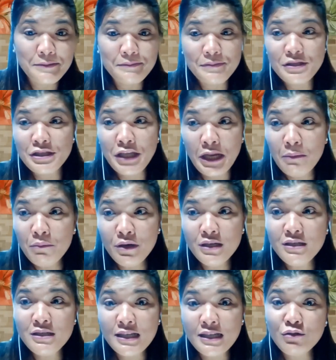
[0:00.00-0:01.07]

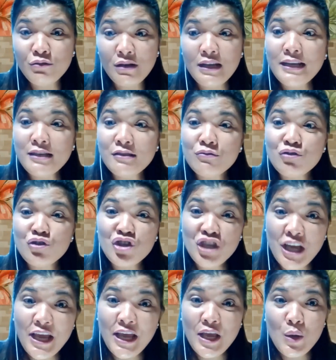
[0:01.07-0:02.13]
statement that you'd like to
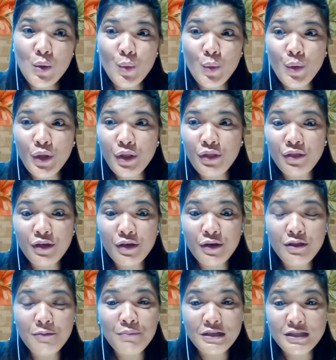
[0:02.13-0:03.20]
share with
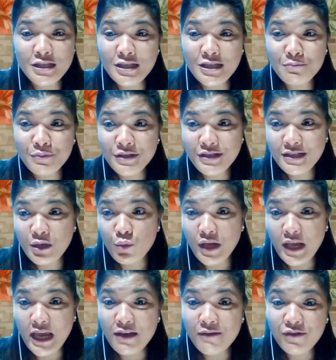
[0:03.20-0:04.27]
the participants that we
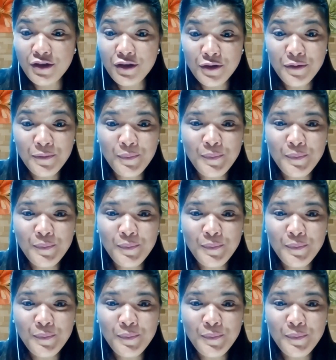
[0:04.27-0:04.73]
have here?